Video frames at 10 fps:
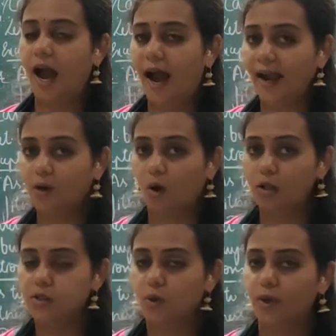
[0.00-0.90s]
And
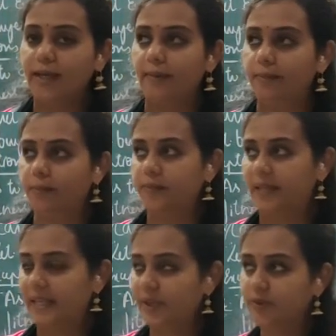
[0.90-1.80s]
also he
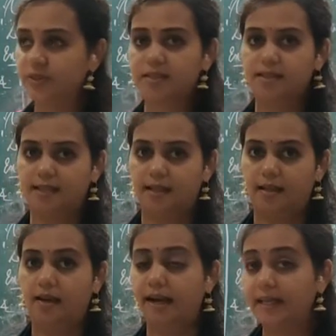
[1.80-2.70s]
believes in the
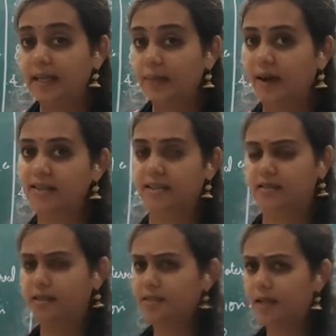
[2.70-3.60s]
seller and he buys it.
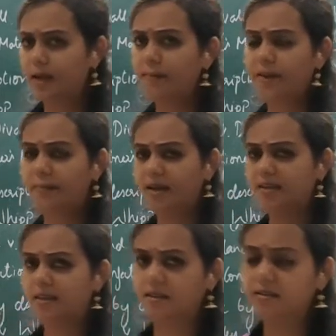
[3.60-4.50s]
The seller may make
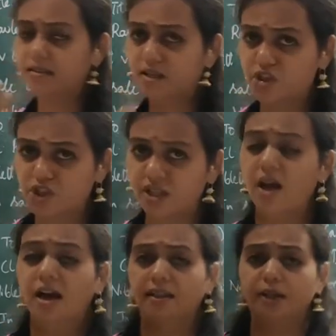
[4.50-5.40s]
certain suggestions
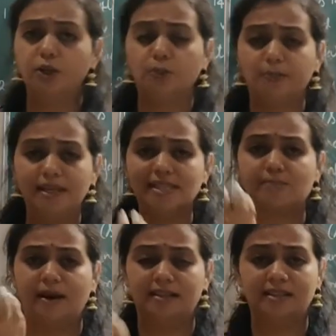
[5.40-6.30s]
that you please
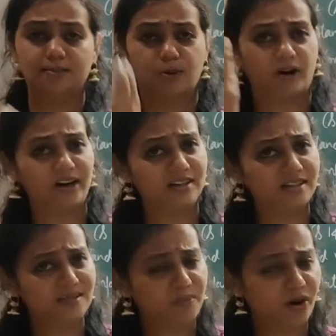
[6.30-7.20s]
buy this product.
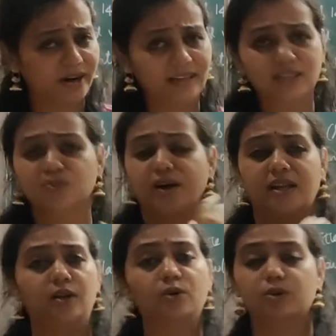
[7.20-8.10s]
This product is
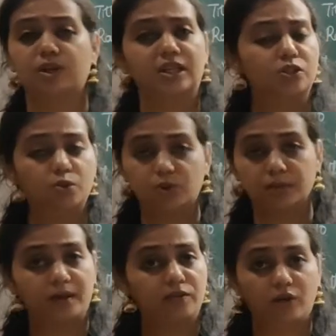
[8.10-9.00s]
very good. It is
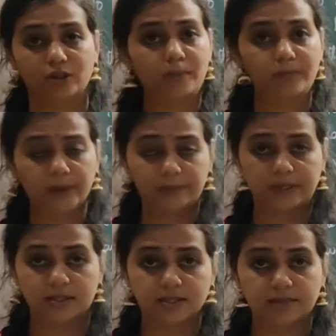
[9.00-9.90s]
suitable for your
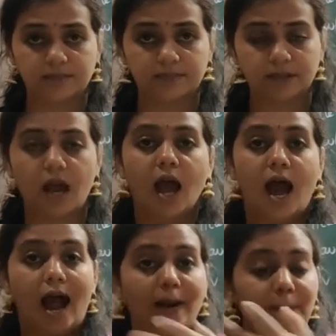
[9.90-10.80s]
purpose.
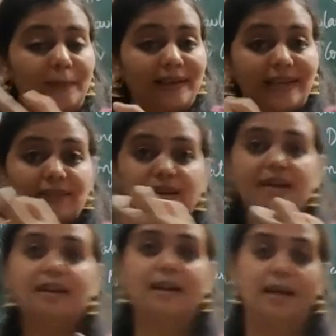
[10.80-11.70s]
And
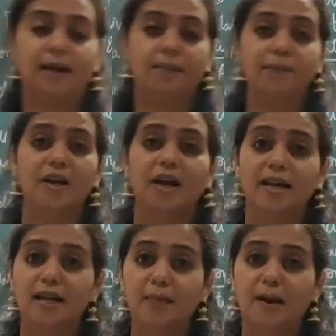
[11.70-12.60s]
believing in him,
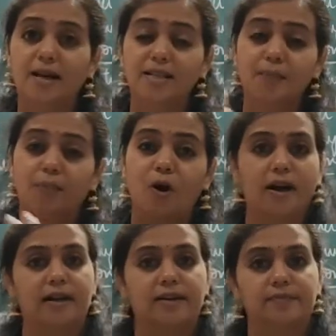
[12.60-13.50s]
he buys a
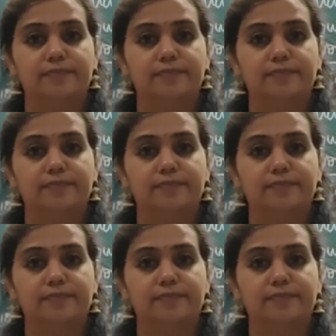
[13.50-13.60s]
product.